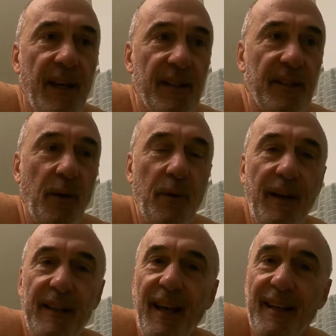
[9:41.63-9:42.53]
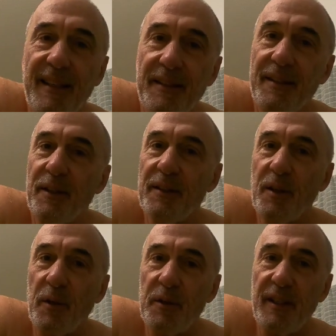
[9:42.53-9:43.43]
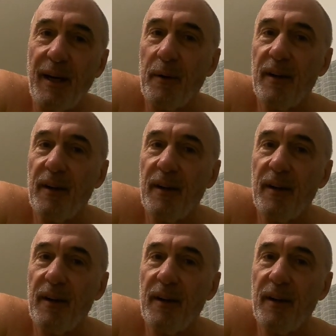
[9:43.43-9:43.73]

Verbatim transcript: So, uh, yeah, consider the cold shower.